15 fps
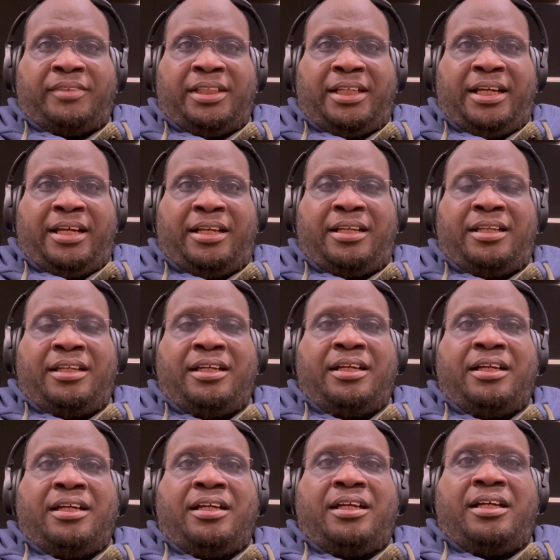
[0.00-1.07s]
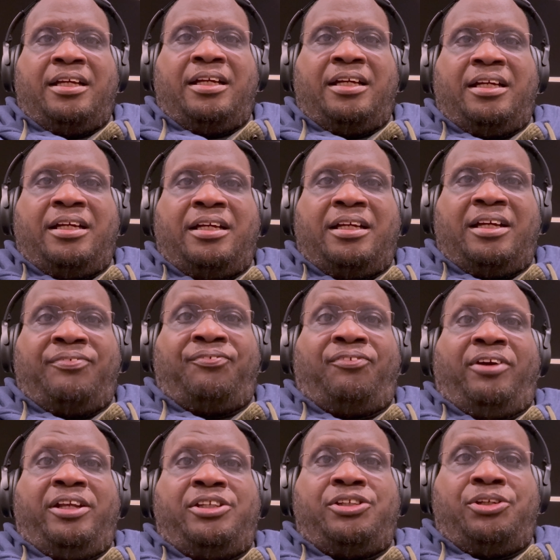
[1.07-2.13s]
that uh,
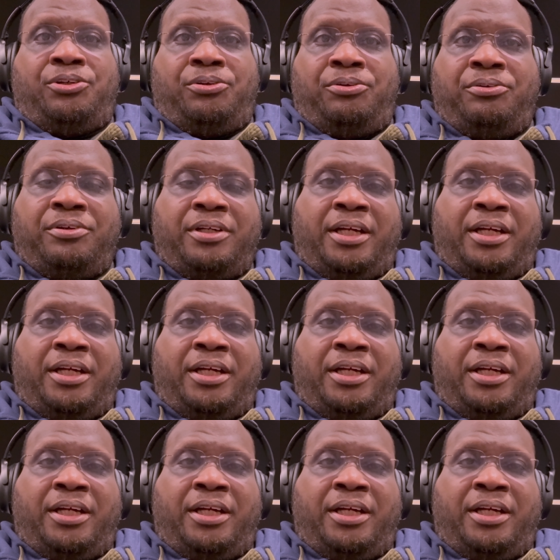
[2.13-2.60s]
affront you